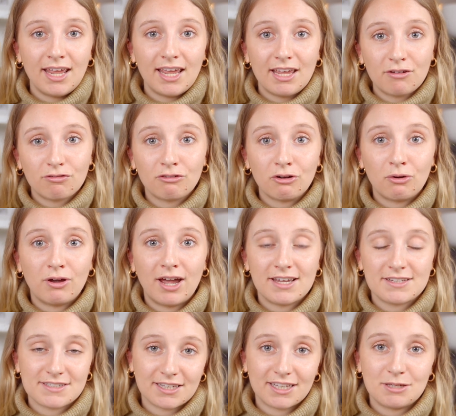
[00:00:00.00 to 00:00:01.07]
If not,
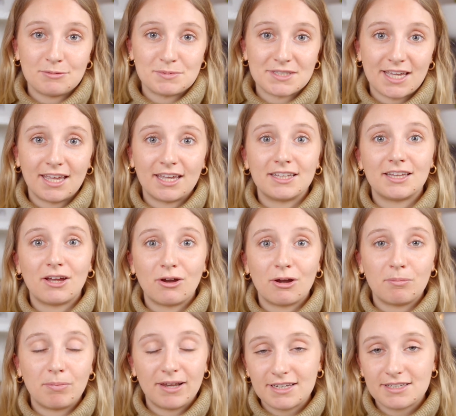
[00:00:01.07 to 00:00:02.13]
as I keep saying, there
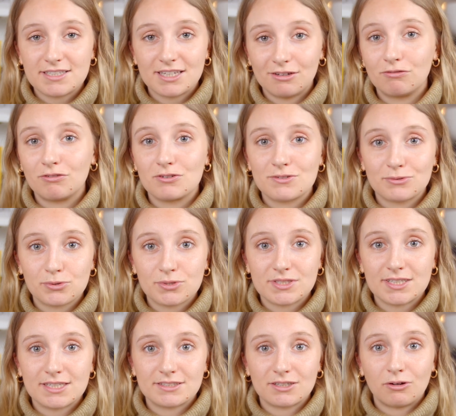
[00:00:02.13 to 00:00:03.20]
are plenty of
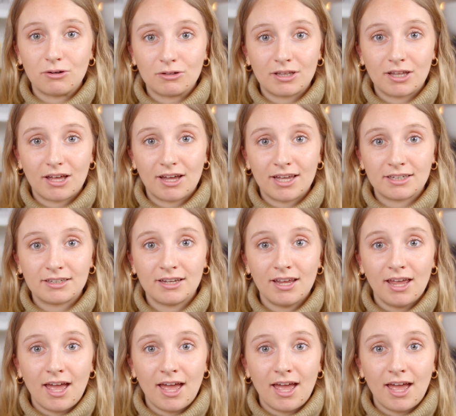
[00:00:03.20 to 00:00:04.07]
resources online